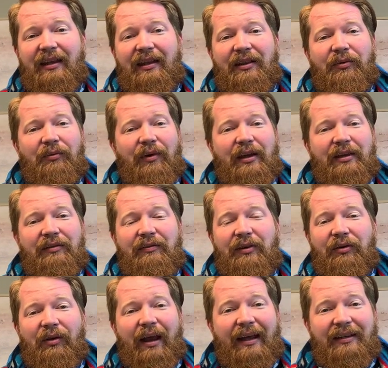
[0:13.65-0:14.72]
and the way you've
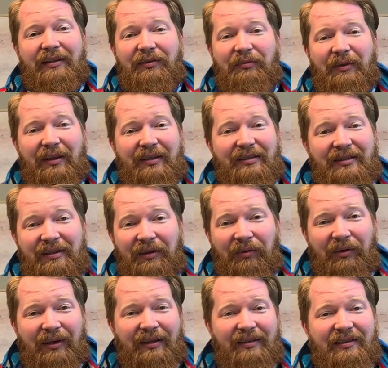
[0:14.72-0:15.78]
interacted with the
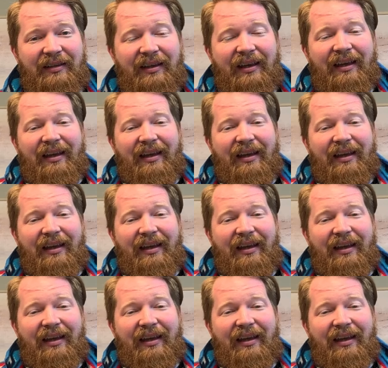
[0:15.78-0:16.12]
series.